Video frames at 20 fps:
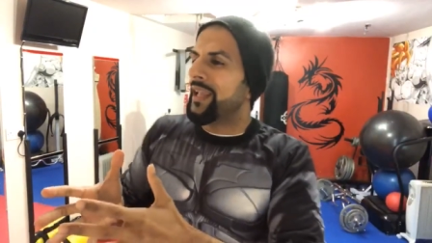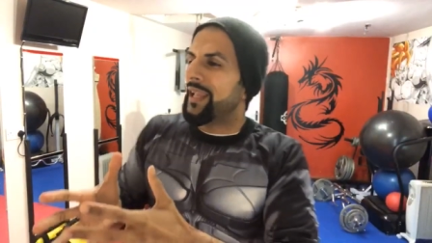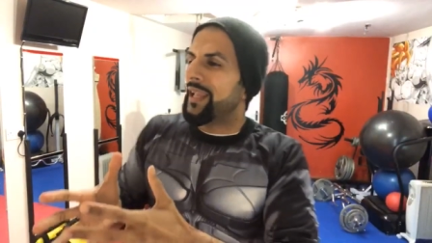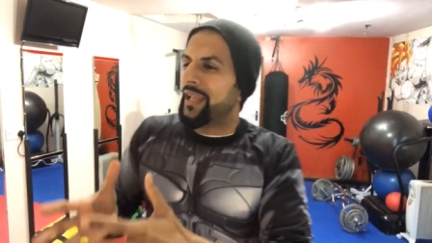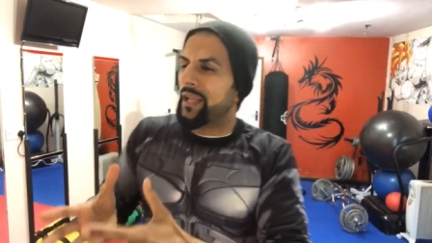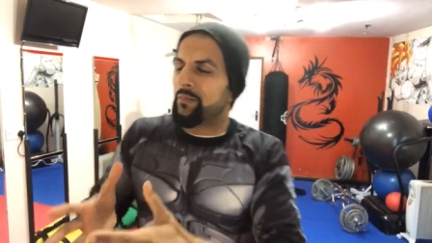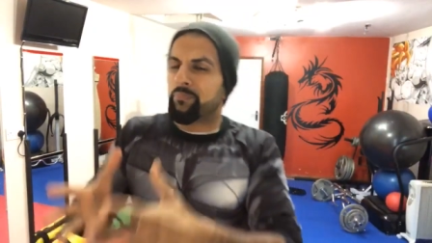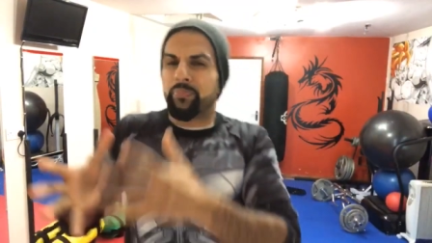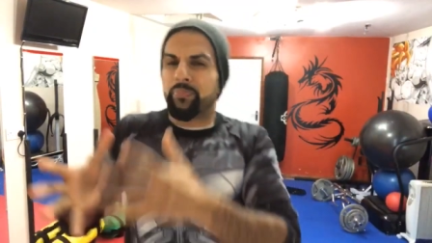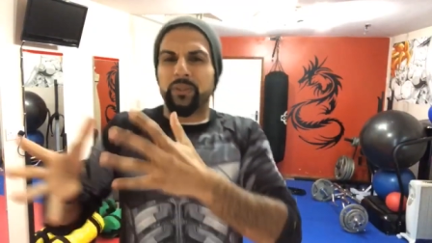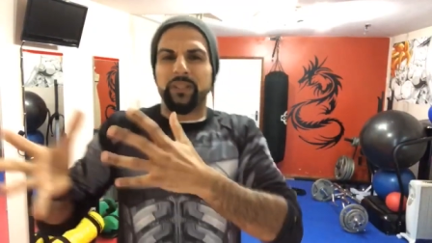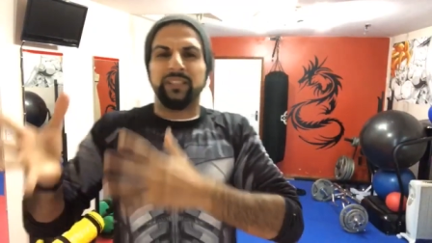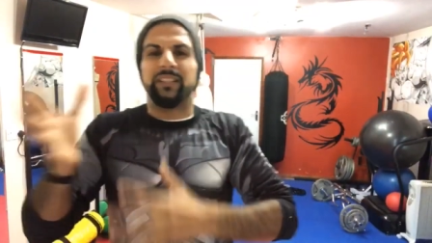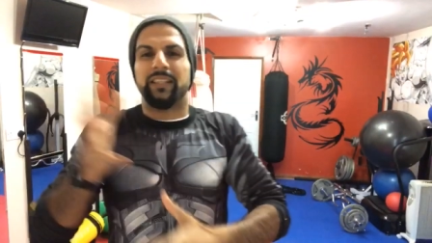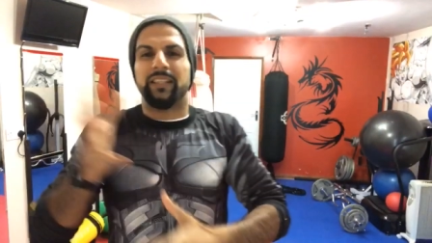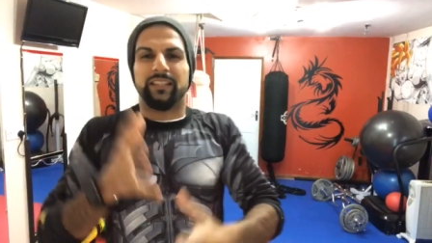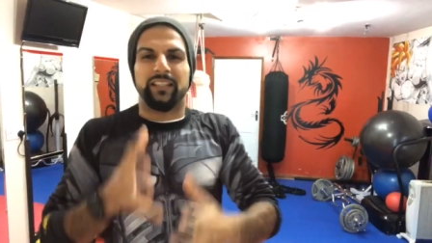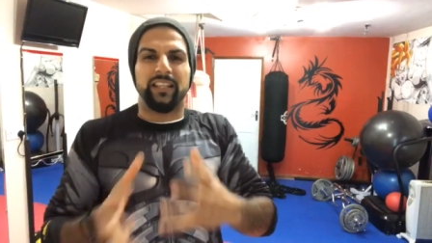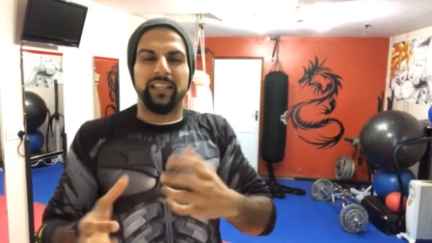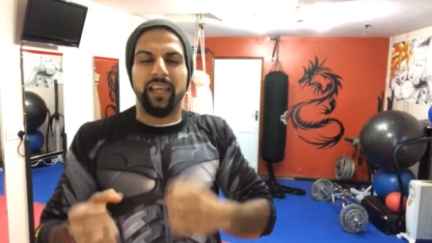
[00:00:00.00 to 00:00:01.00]
in
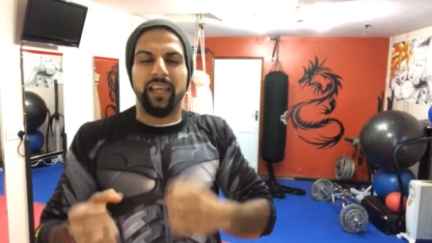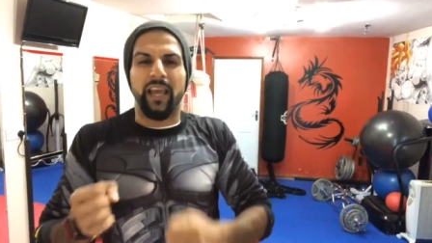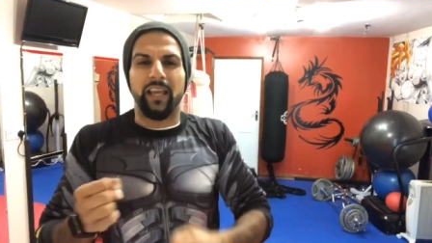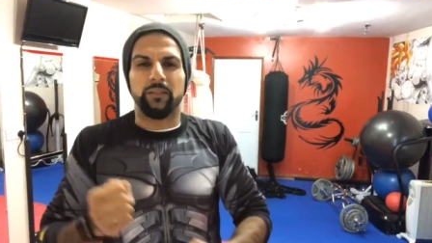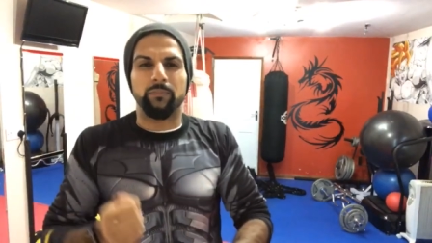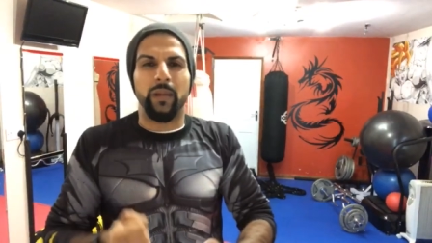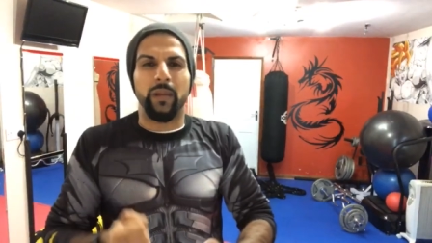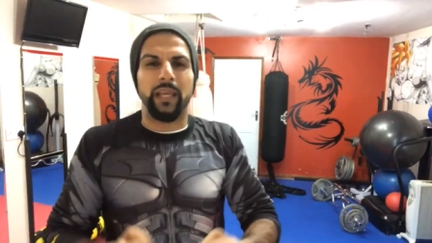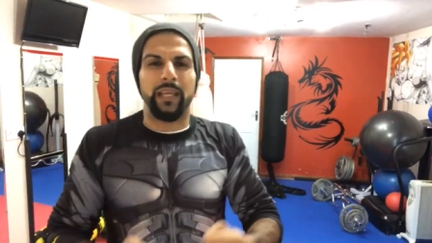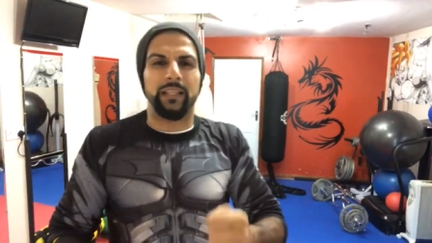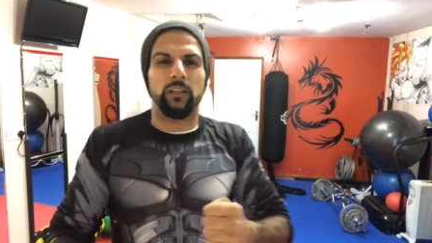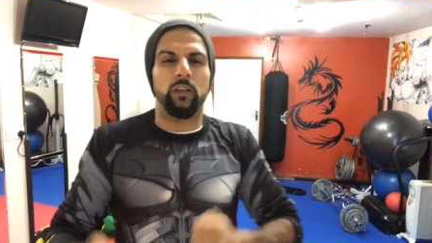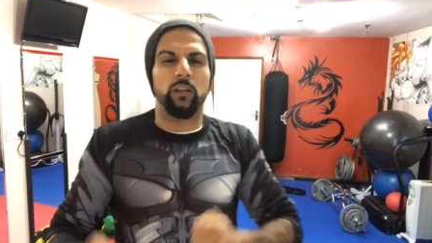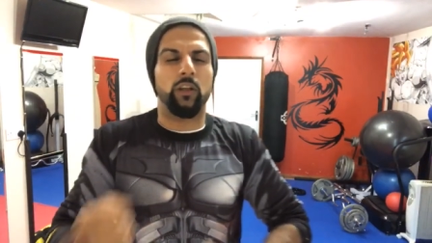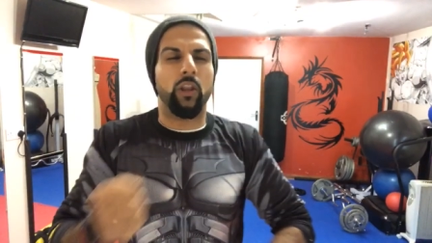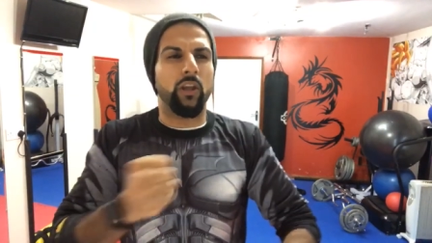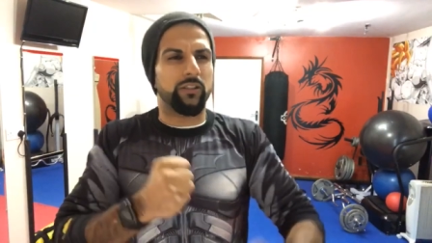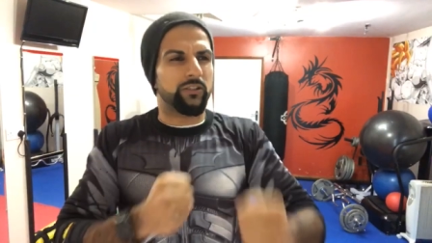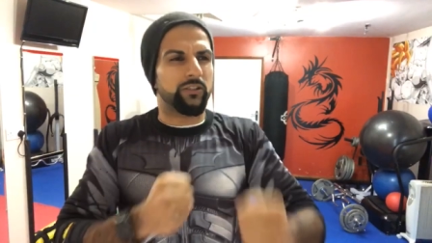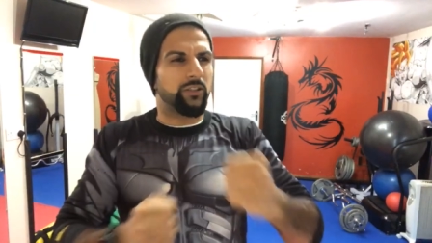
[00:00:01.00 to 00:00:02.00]
business he has made
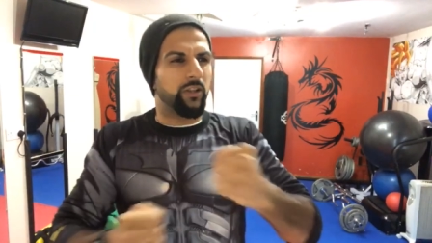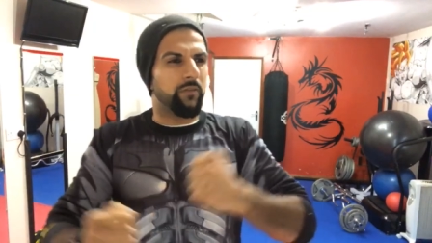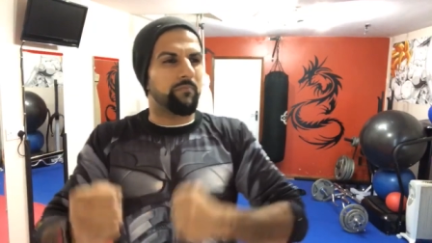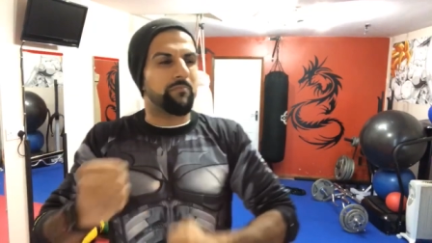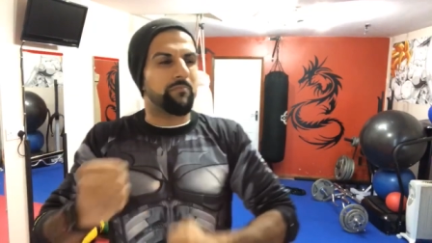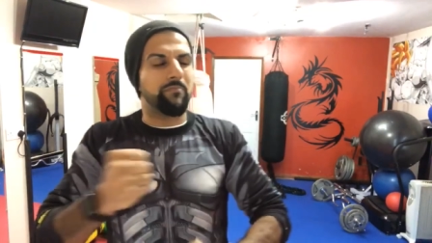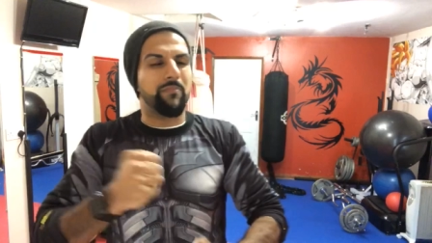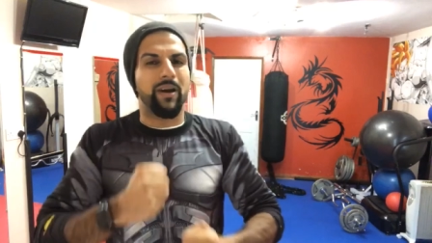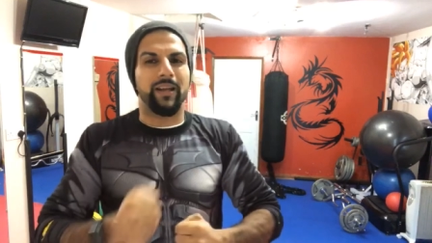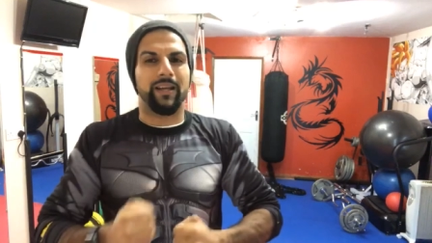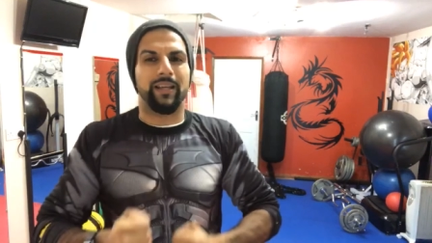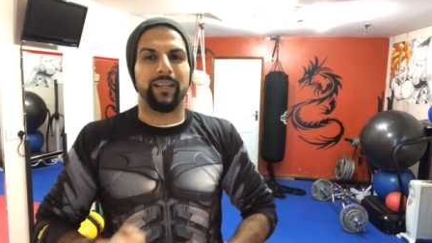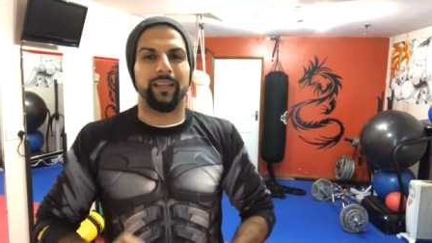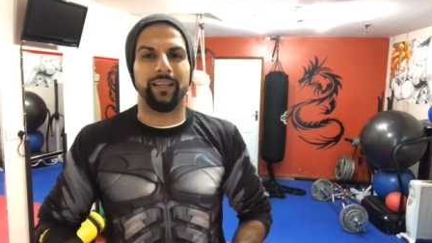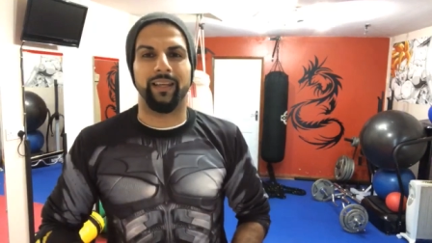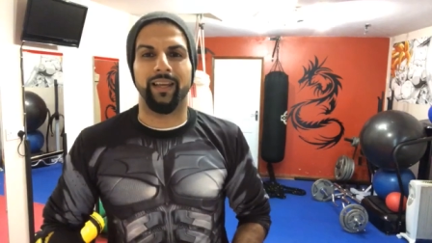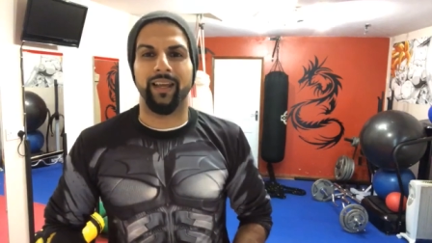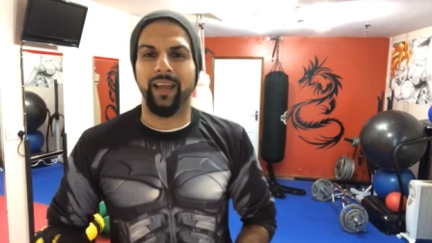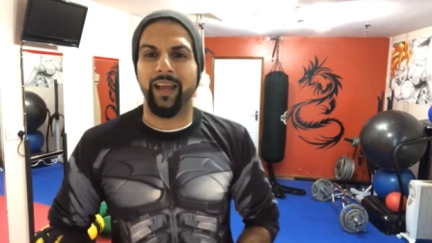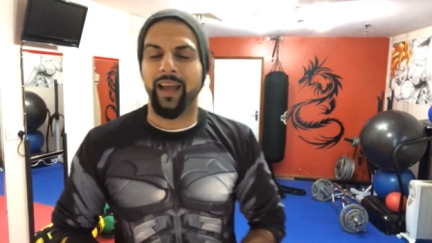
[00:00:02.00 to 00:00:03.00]
lots of
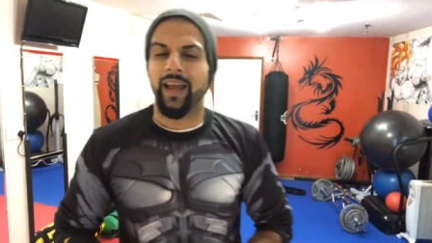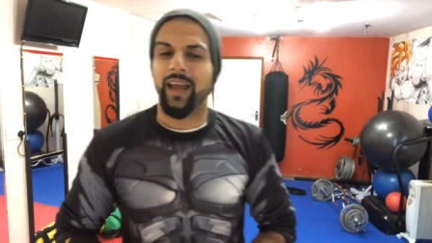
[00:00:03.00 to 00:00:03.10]
money.